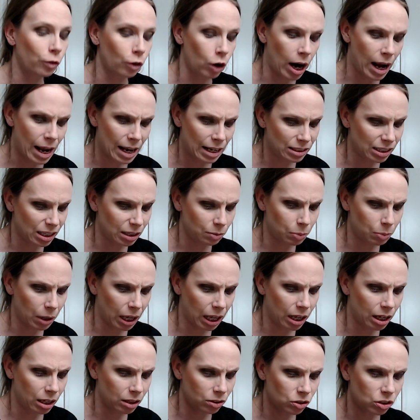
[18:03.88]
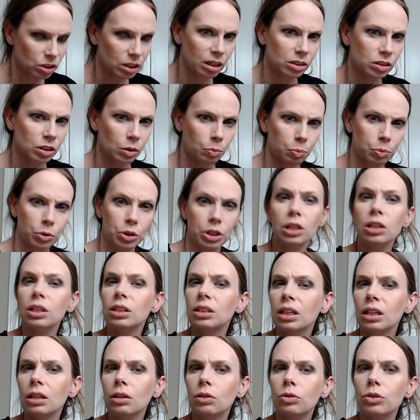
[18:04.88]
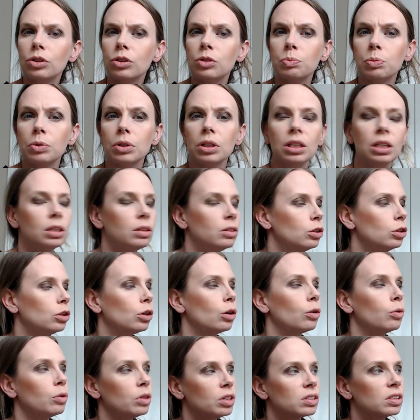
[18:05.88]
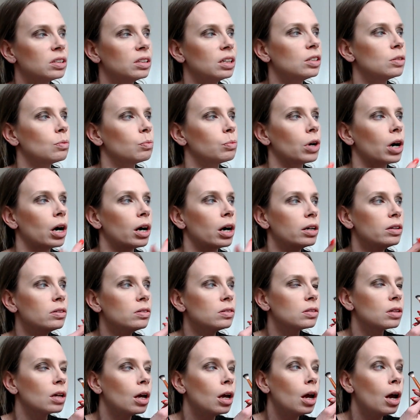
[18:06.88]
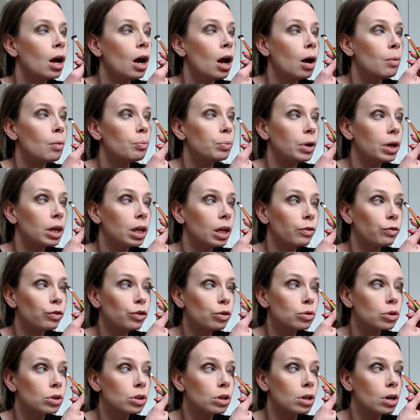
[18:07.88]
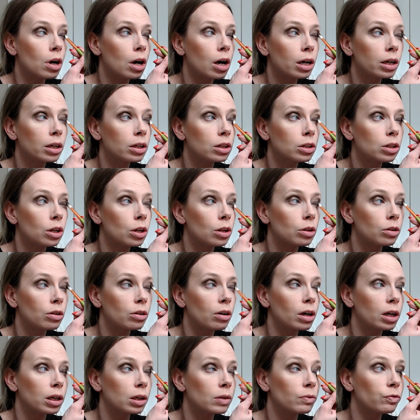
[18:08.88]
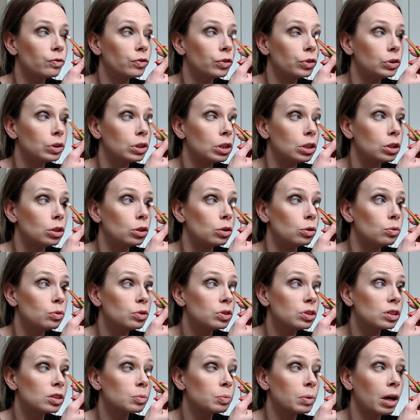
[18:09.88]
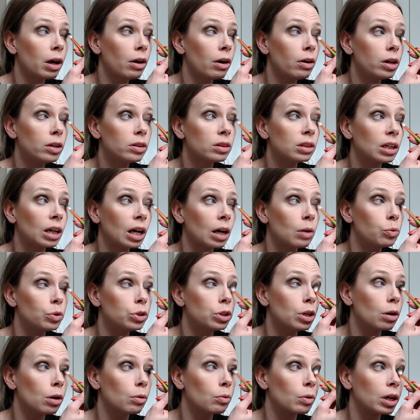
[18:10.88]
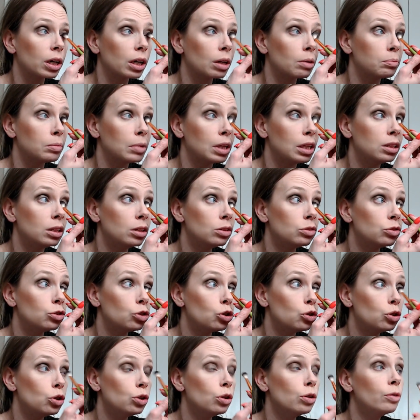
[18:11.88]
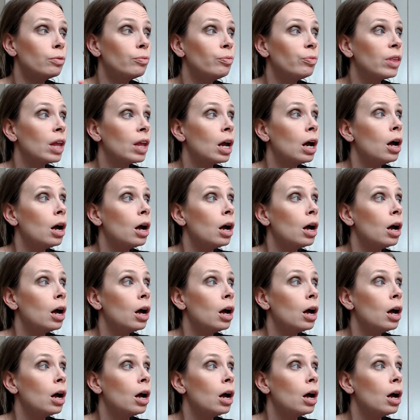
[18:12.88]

for 18 pans, it's a pretty good deal. It's pretty, you know, it's a decent price. But if you're not going to, like, fully use this palette, then I would not recommend it to you.